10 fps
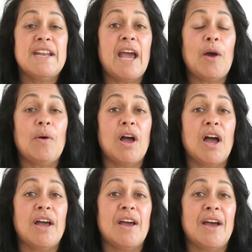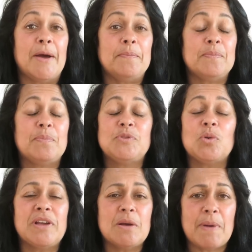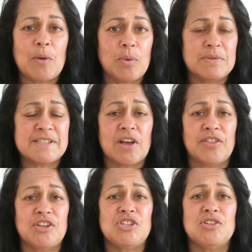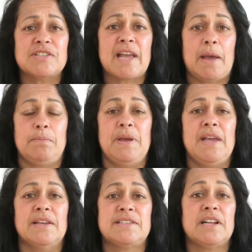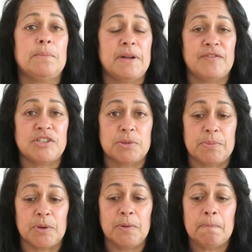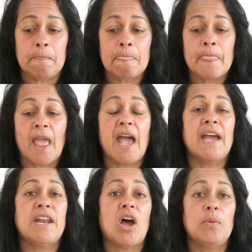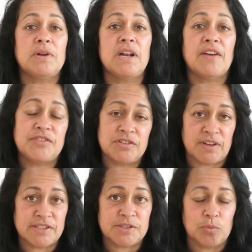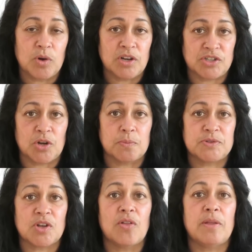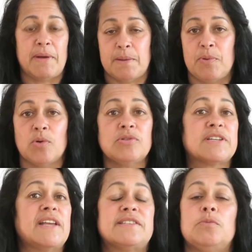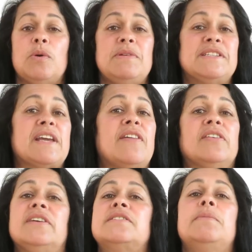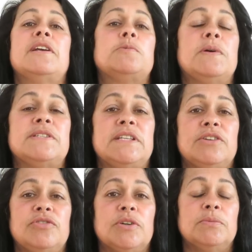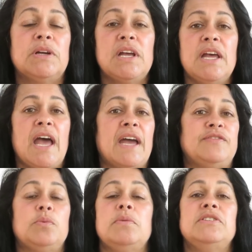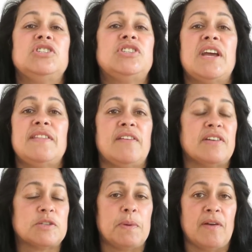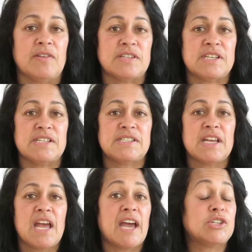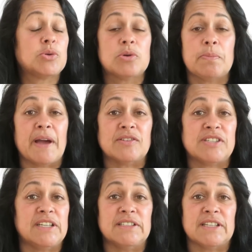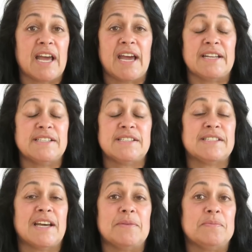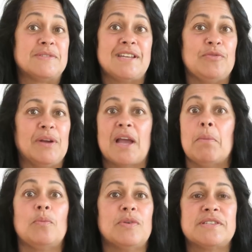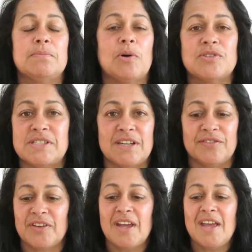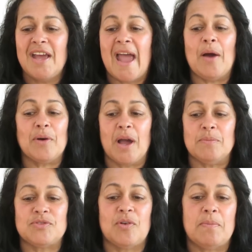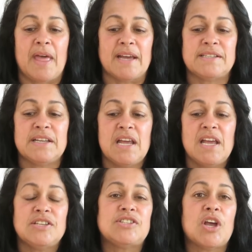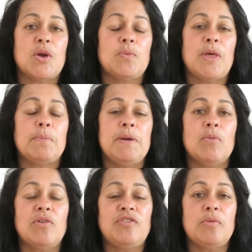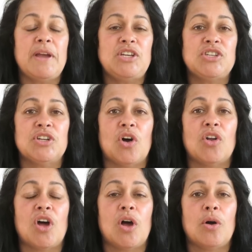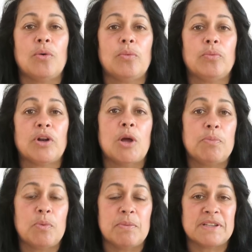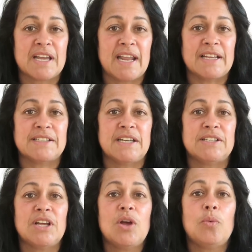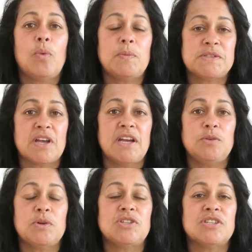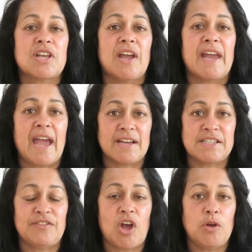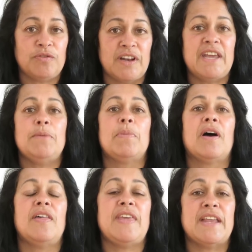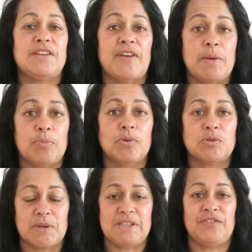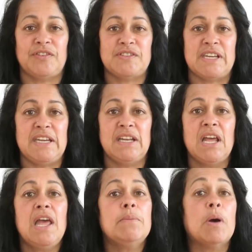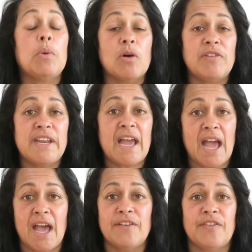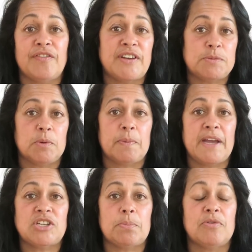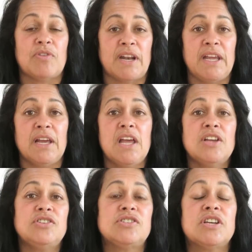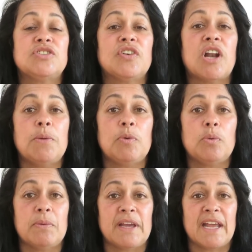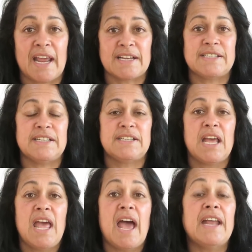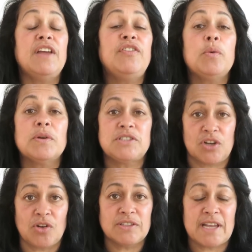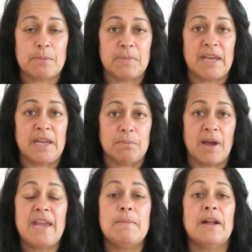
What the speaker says: Now, talking about women's health issues can be still a bit of a taboo, and I would love to run some workshops on the menopause, get some women together, get some experts in the room, and for women to share their experiences and talk about it, and see if we can come up with some positive outcomes from that. So there'll be more information on our Global Women Connected website, which is going active hopefully by the end of April 2015, but we already have a Facebook page up and running. Just search for Global Women Connected, and if you want to contact me, my